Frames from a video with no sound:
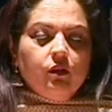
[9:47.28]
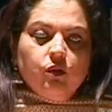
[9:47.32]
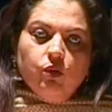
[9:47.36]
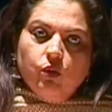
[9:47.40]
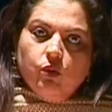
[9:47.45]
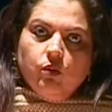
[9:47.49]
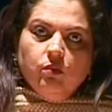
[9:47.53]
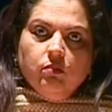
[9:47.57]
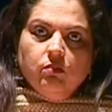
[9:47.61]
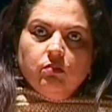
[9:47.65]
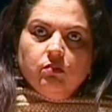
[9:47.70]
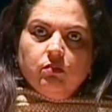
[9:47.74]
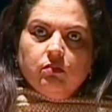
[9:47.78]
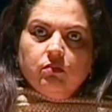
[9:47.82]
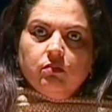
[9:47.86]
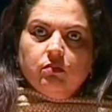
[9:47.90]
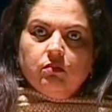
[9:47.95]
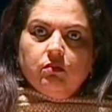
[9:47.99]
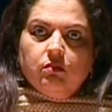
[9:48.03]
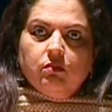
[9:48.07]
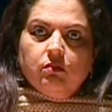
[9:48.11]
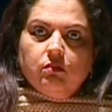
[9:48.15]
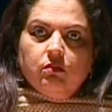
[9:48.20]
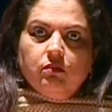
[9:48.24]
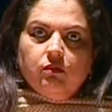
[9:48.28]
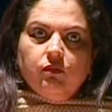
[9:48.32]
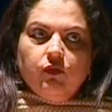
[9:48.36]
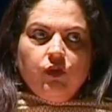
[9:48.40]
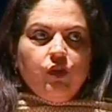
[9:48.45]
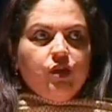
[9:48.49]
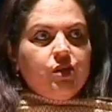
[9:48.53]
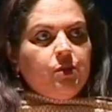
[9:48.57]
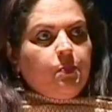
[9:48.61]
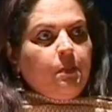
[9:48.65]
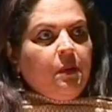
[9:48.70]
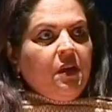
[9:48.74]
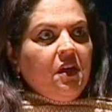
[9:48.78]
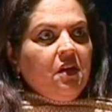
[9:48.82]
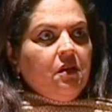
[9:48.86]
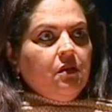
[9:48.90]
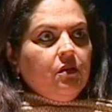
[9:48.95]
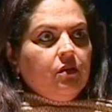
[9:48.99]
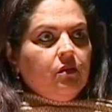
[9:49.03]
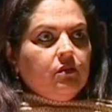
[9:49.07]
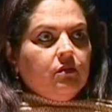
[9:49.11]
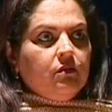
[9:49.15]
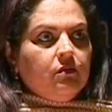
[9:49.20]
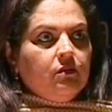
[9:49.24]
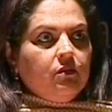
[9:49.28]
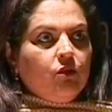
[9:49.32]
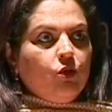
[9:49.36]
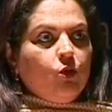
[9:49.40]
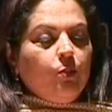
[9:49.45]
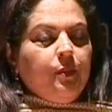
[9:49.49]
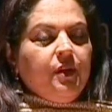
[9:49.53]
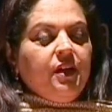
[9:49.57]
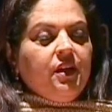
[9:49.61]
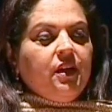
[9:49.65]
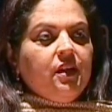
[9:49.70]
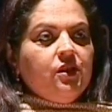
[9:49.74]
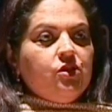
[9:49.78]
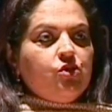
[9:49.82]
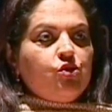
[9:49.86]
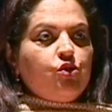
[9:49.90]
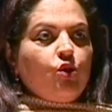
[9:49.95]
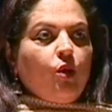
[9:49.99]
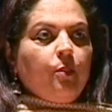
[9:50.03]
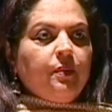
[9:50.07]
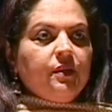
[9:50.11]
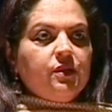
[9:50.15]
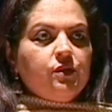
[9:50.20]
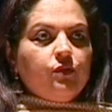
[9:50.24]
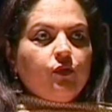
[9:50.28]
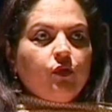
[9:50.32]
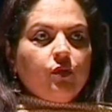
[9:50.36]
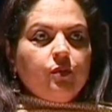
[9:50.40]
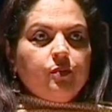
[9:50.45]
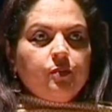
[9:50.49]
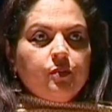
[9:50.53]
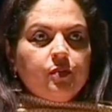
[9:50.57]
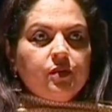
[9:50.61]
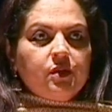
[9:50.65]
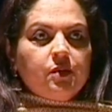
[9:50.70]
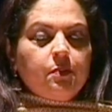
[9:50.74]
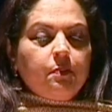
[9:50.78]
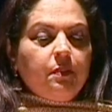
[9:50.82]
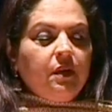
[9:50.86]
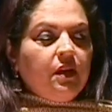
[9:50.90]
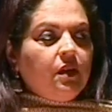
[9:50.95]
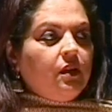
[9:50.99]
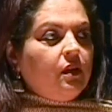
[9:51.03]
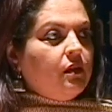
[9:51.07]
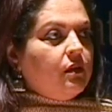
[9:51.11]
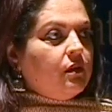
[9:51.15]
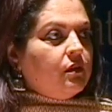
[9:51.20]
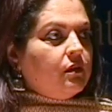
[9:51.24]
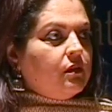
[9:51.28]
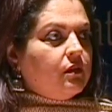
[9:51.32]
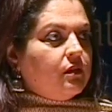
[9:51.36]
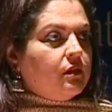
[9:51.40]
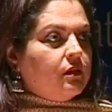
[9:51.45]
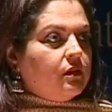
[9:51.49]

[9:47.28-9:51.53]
No, we speak. Nobody can stop us from speaking.